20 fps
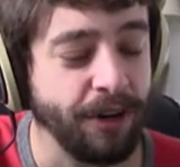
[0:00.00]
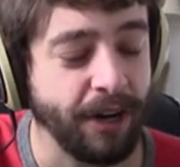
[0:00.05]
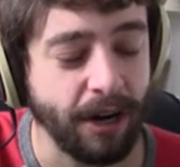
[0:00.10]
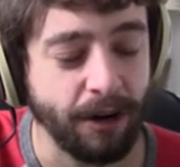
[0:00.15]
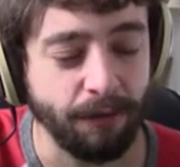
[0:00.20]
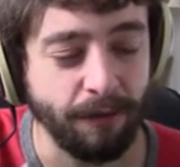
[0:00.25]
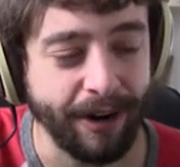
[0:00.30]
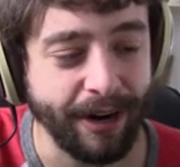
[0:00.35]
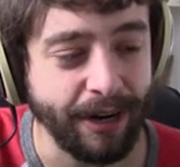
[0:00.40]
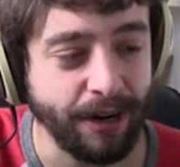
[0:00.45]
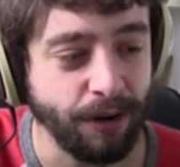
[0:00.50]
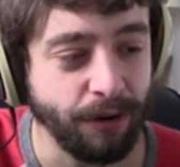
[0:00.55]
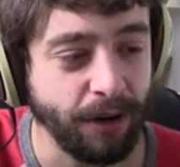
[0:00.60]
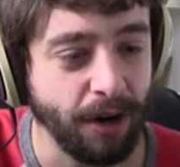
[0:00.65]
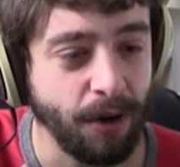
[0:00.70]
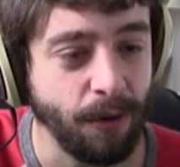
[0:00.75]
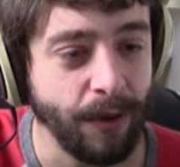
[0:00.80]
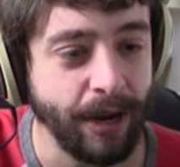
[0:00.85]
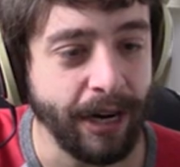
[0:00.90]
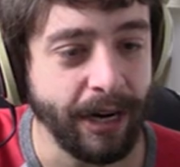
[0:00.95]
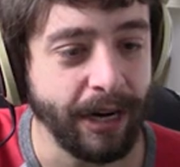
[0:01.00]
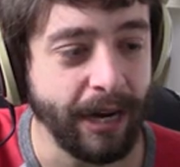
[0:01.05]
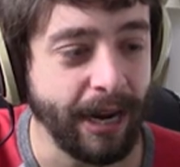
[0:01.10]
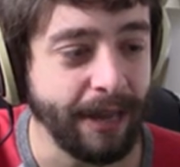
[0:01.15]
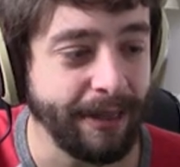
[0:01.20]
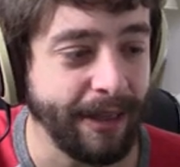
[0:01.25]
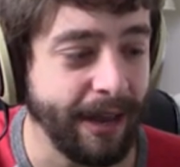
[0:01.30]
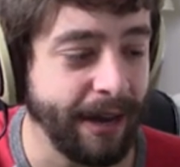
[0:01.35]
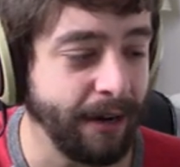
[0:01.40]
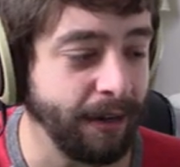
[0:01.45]
you got a radio going,
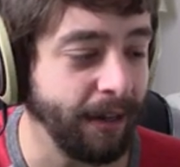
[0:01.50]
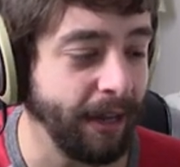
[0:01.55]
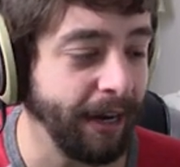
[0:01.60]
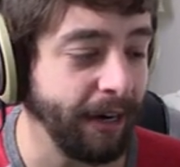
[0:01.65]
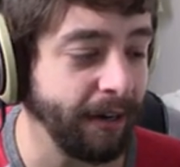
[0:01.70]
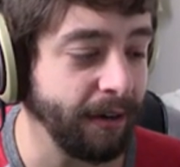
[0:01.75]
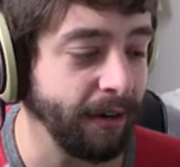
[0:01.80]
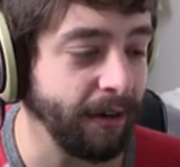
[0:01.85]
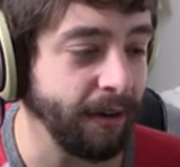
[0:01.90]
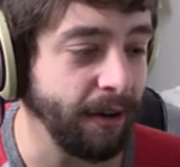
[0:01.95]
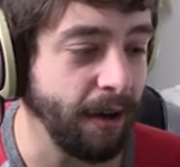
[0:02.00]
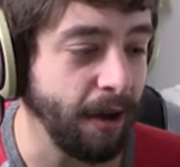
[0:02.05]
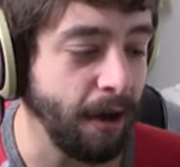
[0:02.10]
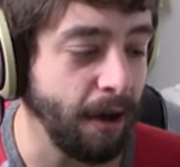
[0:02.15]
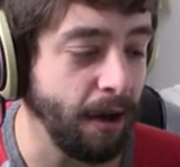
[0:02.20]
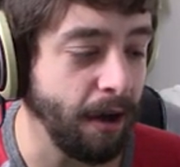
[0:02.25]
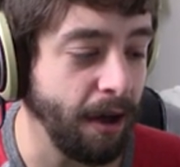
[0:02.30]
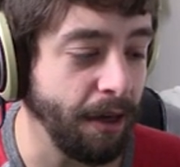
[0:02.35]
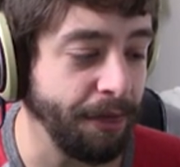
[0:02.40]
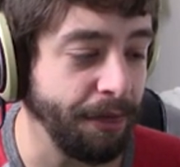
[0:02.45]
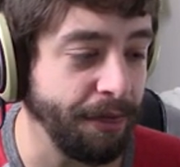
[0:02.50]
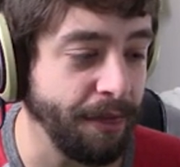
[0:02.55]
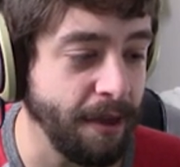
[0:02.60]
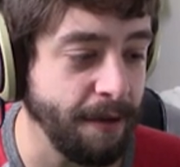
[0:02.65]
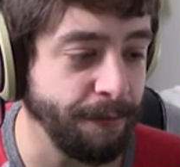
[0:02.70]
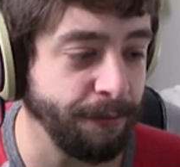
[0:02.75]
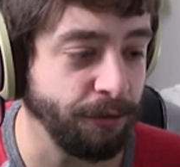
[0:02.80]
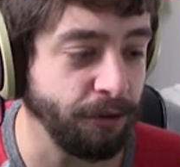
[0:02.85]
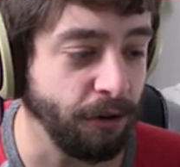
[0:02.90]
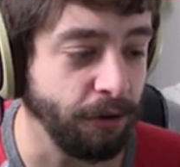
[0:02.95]
and then like a
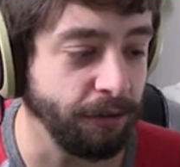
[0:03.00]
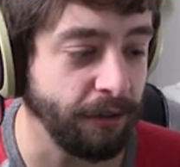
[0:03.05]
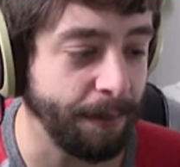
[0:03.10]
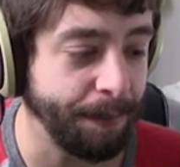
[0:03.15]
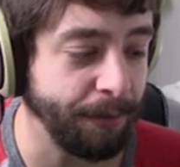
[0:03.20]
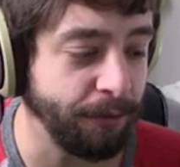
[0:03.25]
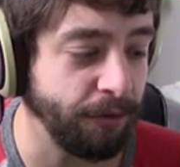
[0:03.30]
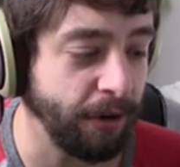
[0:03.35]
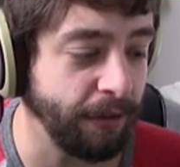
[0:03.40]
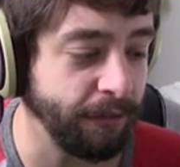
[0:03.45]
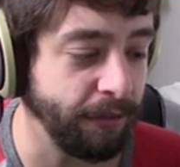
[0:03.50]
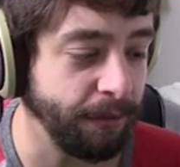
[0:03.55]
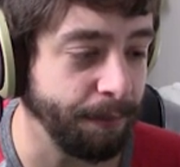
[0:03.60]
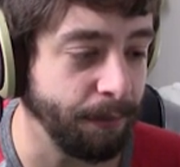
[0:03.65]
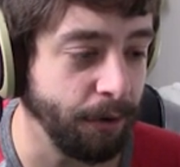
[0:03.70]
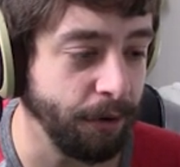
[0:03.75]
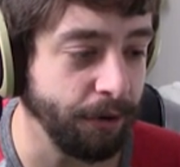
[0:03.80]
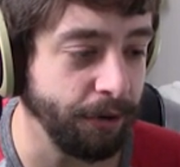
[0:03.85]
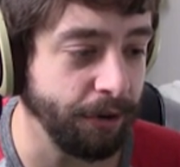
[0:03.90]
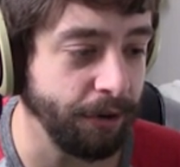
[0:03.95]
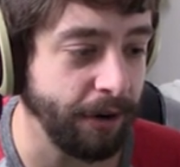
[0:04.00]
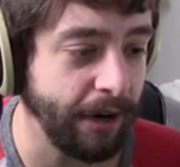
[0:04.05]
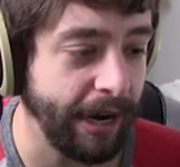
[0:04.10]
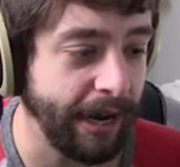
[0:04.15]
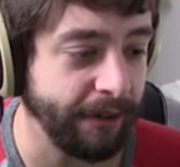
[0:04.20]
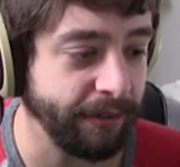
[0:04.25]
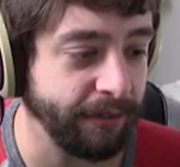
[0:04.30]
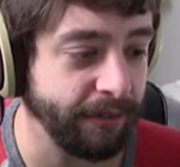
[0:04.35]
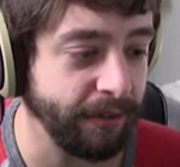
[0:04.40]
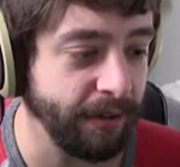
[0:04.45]
thief shows up and tries to murder your
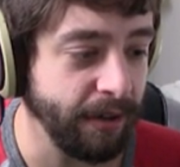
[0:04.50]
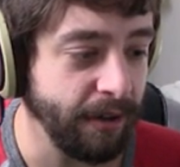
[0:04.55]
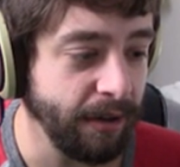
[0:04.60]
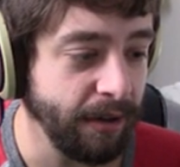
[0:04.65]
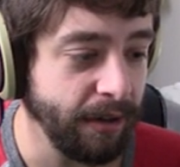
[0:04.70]
ass